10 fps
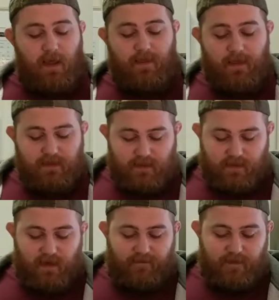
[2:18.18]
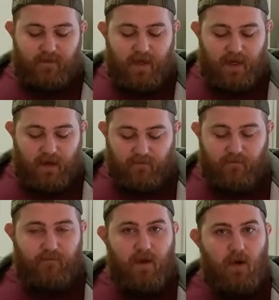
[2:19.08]
This stuff is made out of a
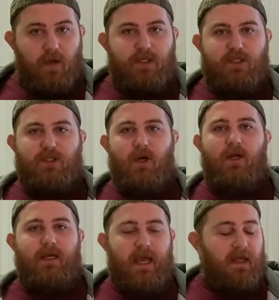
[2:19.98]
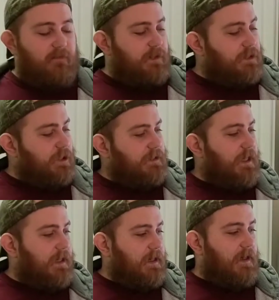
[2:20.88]
very sturdy canvas, just
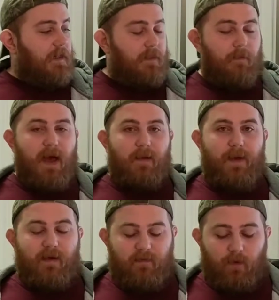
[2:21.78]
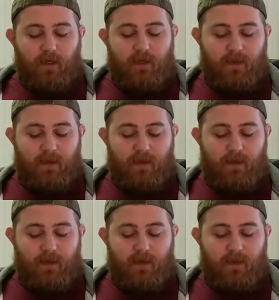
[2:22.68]
like the backpack of holding.